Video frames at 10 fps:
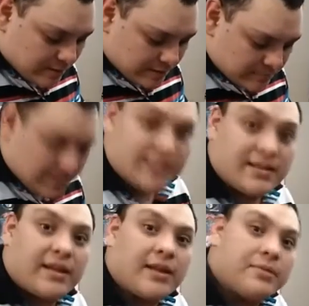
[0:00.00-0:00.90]
Because I
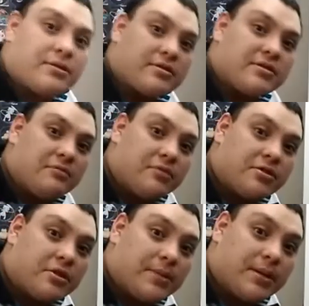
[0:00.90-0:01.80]
can't be trusted with
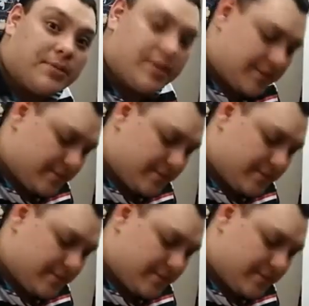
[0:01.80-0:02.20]
sharp objects.